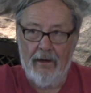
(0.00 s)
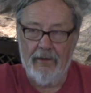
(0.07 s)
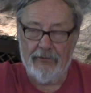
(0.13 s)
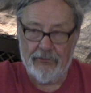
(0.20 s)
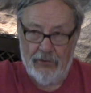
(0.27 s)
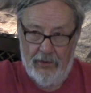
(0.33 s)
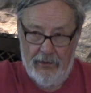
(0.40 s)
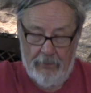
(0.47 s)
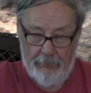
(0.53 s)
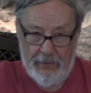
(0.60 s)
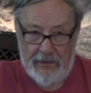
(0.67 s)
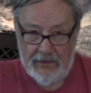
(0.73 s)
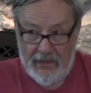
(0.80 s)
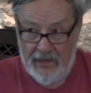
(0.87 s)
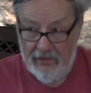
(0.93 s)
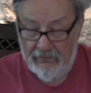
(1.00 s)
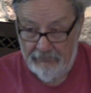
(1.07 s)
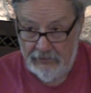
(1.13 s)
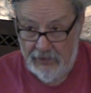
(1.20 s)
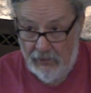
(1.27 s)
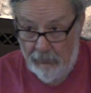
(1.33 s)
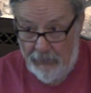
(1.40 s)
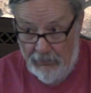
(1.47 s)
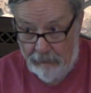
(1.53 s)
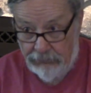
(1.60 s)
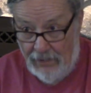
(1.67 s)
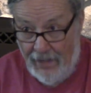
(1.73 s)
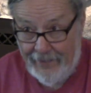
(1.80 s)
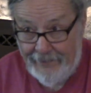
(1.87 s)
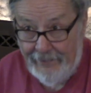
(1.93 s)
it's going to be kind of a little bit
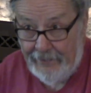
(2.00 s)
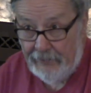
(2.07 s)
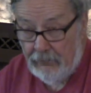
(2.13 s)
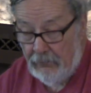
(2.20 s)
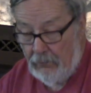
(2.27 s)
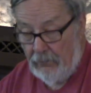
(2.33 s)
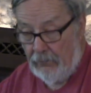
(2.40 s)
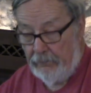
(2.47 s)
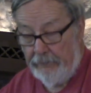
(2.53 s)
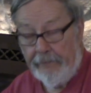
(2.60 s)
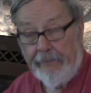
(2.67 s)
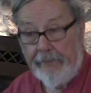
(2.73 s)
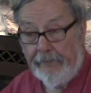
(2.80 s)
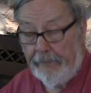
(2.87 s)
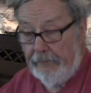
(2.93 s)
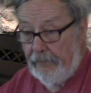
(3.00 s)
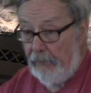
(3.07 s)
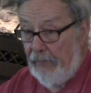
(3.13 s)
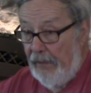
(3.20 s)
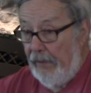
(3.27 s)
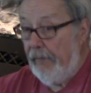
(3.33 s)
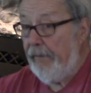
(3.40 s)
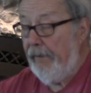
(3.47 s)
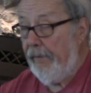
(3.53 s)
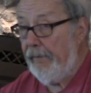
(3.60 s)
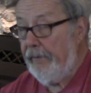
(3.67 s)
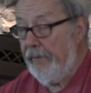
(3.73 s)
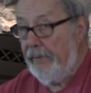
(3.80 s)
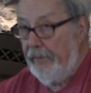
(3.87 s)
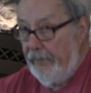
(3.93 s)
blinding to you. There's a bear
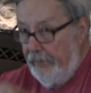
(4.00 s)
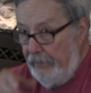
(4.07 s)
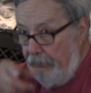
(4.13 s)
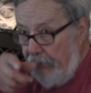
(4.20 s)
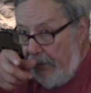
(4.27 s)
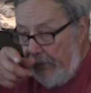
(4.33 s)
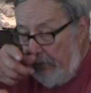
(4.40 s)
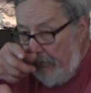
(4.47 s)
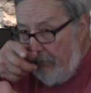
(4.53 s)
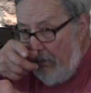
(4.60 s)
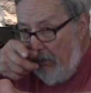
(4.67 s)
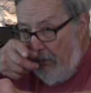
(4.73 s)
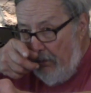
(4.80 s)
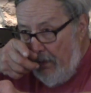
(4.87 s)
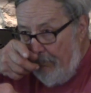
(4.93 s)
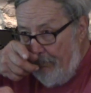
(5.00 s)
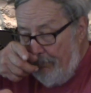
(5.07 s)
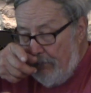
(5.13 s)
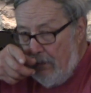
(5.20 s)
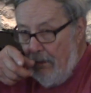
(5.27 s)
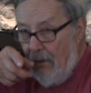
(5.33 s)
down here, and you bring your bow up,